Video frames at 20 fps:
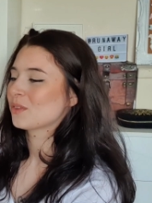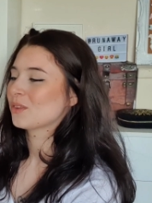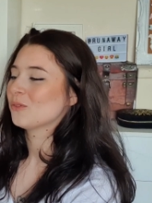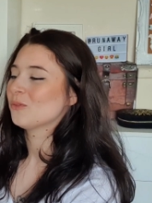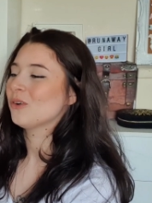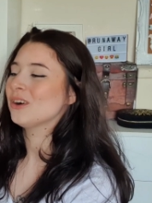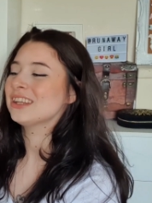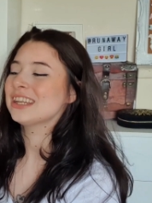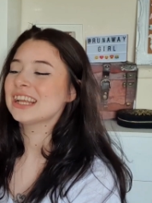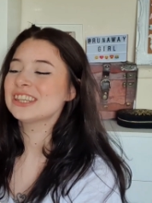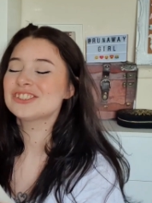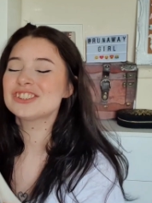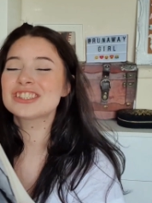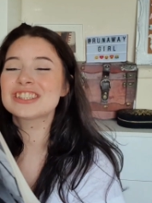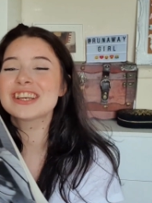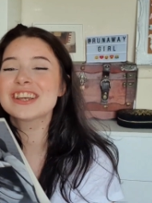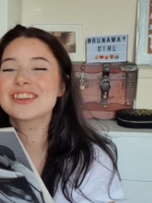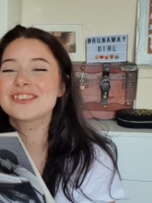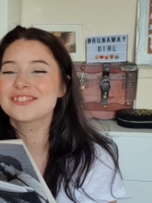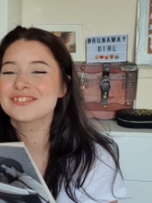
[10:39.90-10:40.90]
What? Let's just
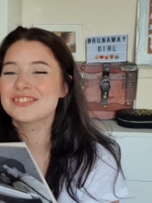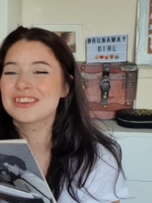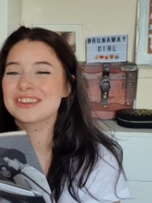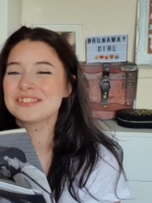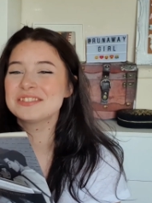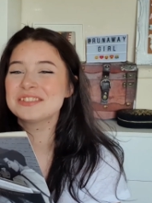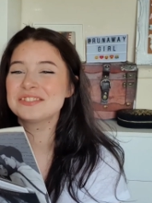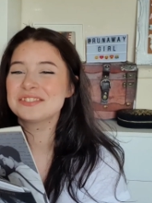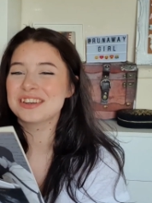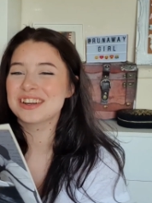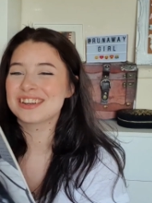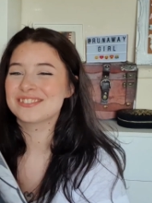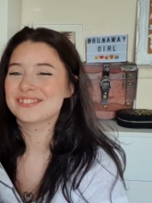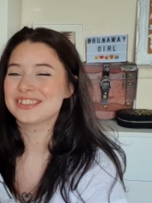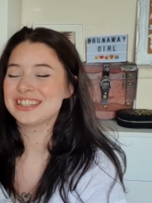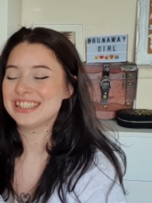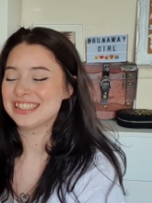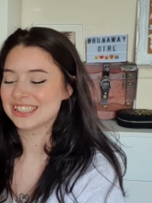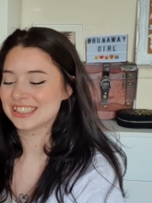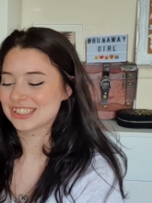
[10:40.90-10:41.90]
look. Let me
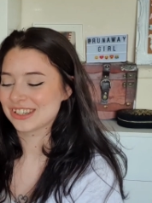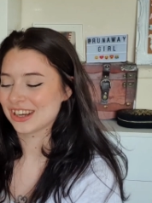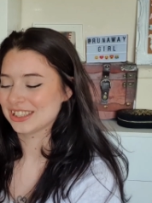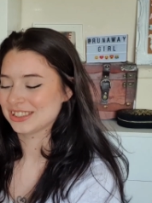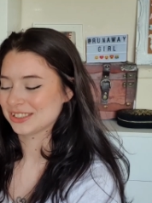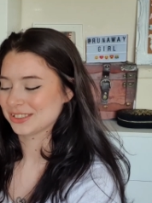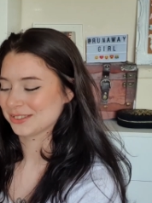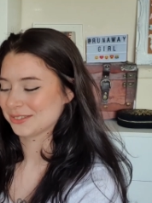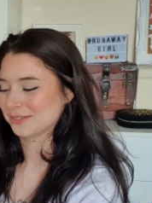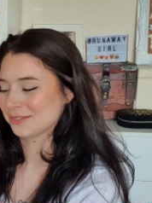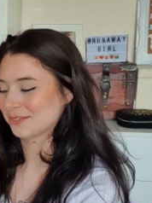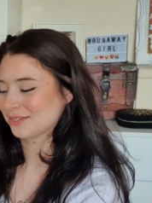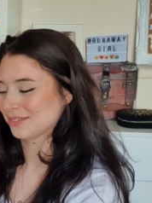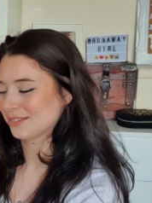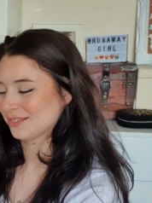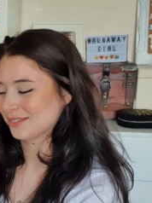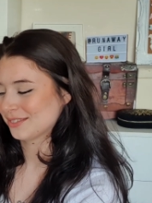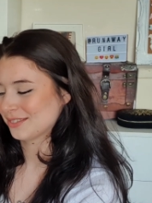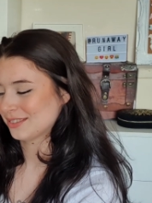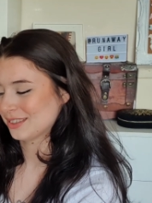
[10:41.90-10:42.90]
read the title of
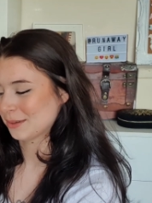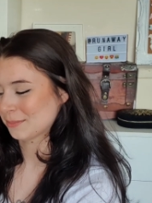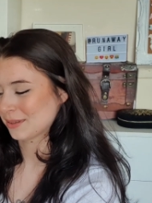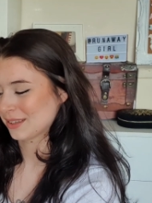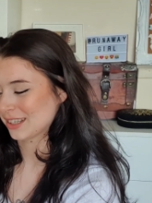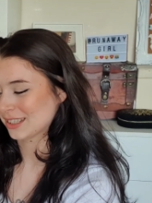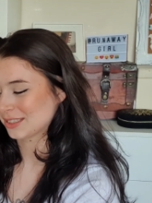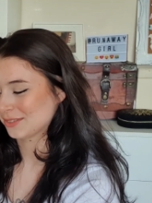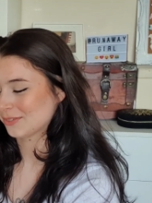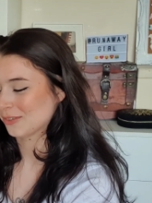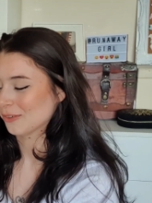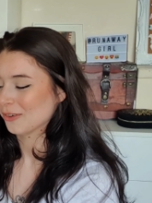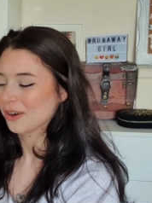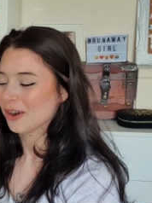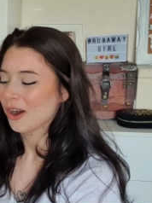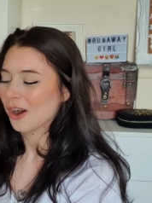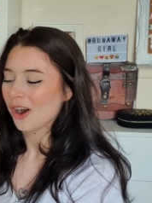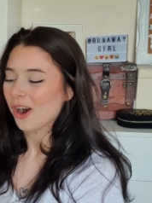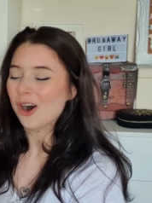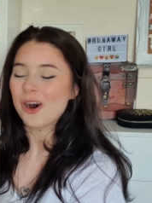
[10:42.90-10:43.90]
number 34.
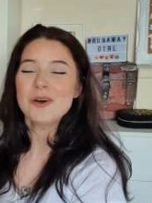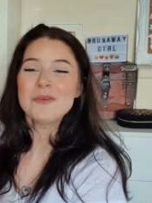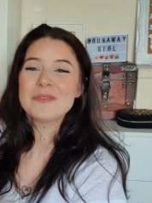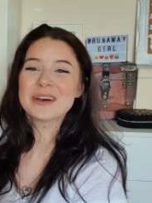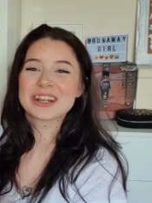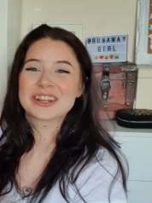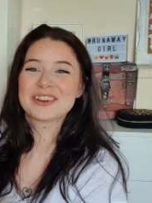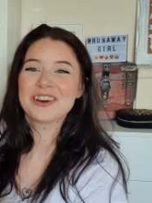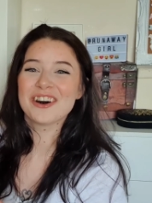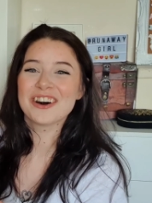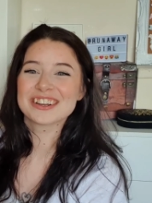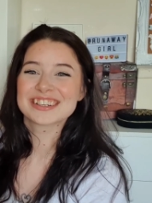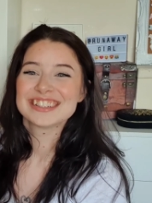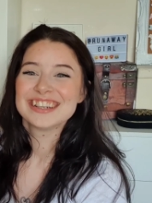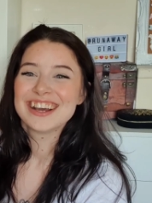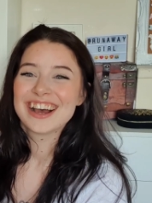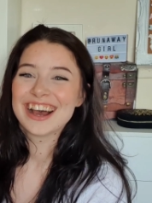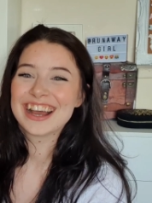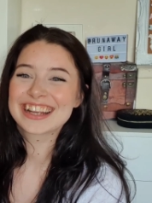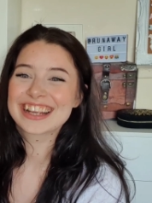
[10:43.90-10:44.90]
Oh my god!
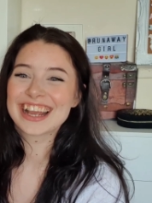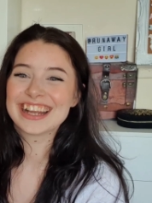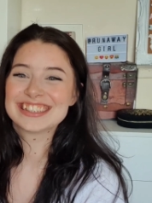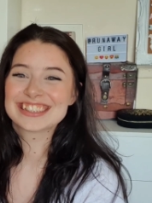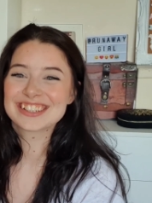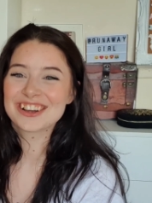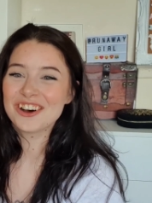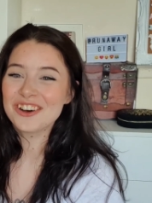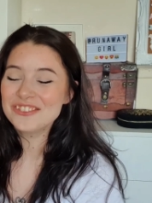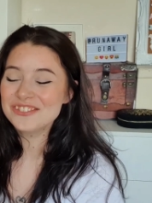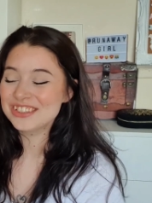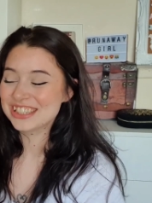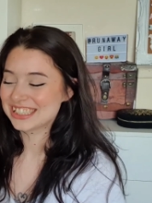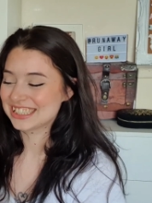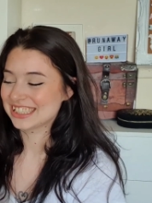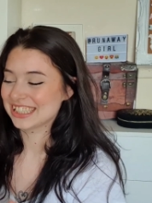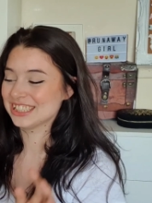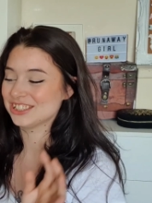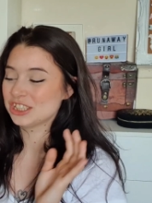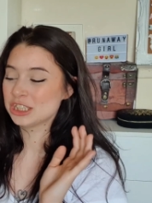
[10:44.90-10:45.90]
Okay, so
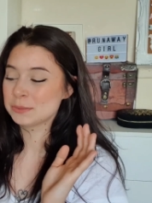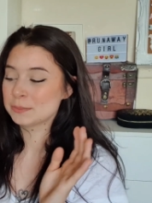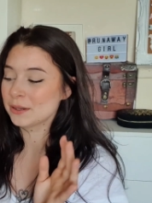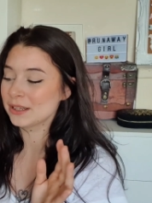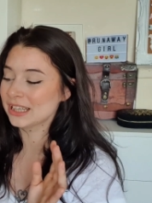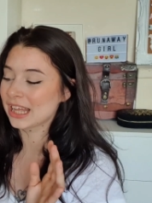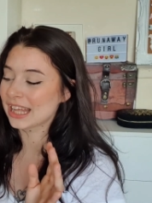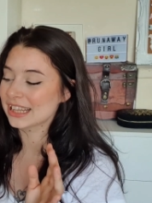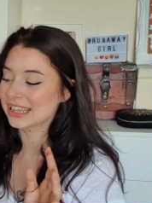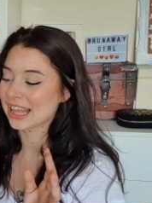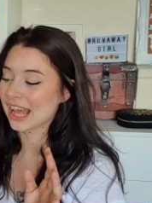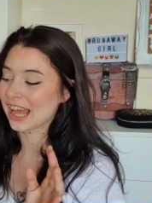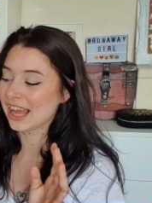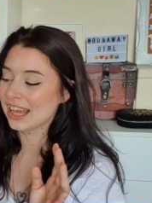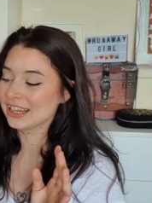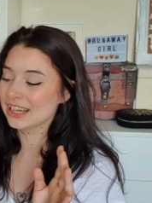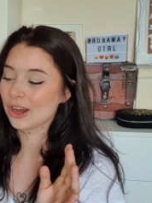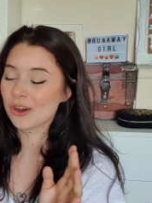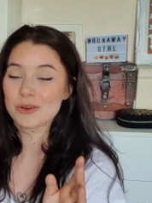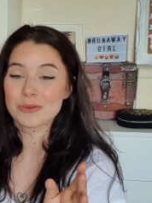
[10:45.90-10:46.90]
obviously she's put that there,
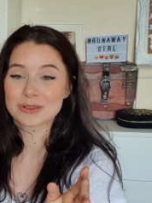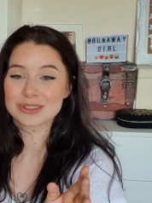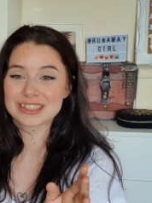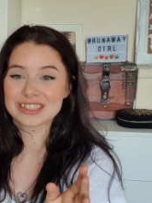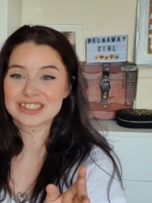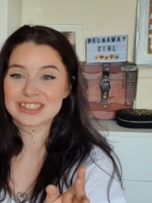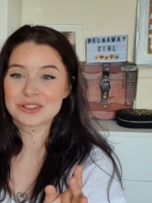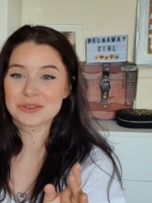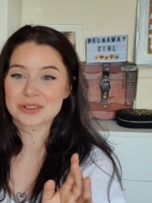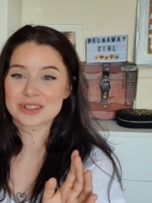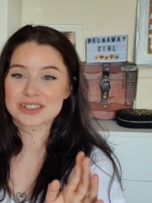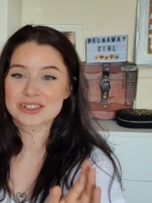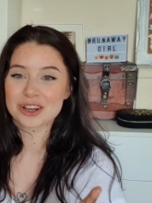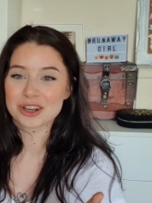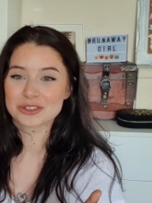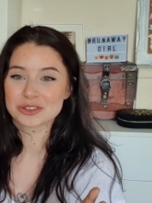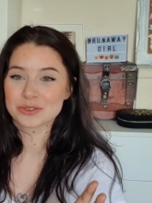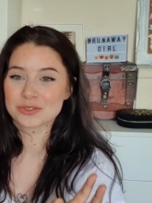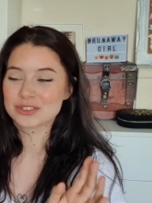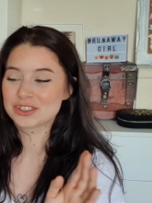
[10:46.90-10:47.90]
and now I wanted to see what the
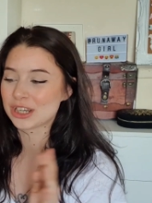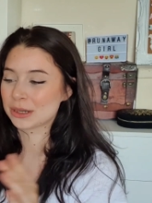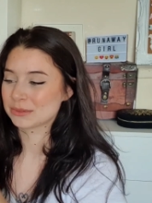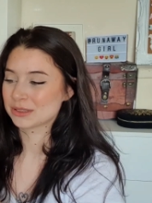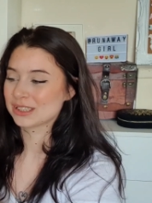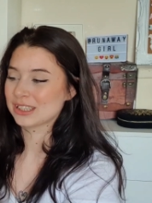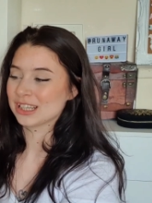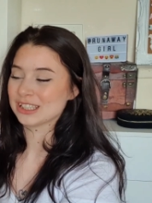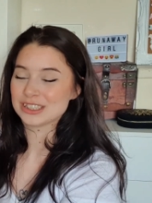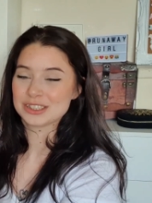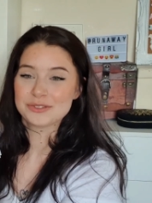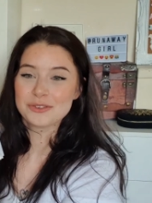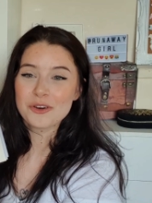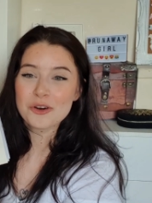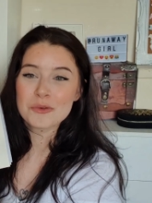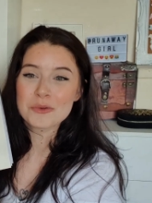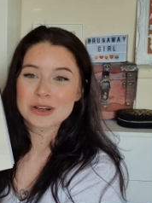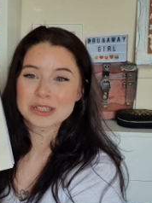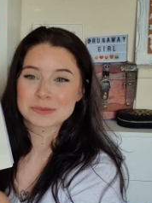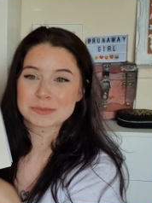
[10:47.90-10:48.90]
title for chapter
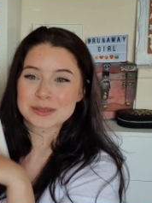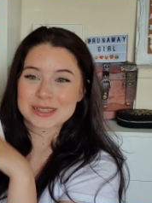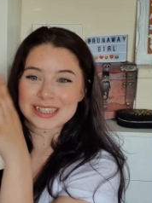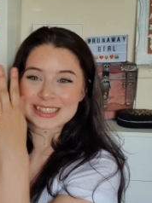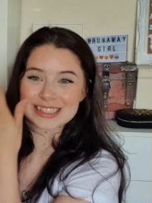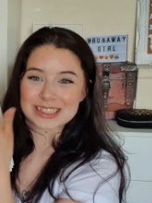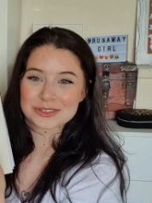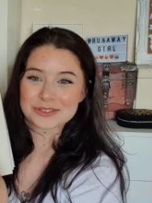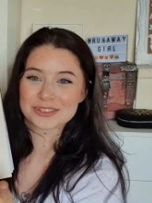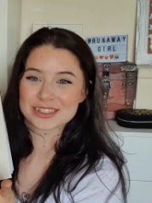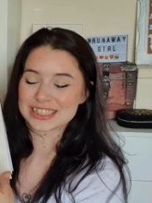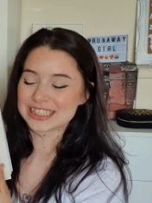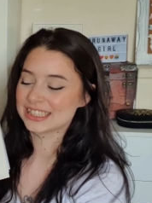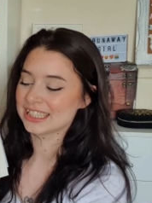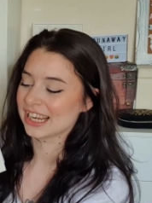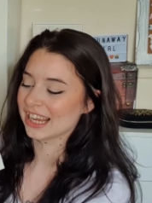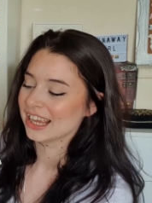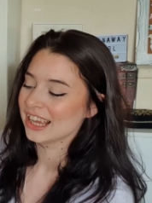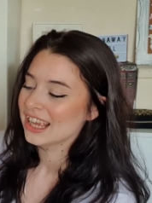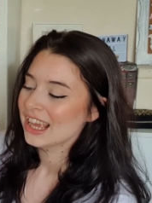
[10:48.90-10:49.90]
34 was because it's all written
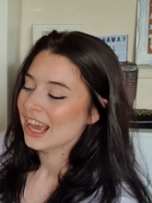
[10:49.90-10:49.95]
here.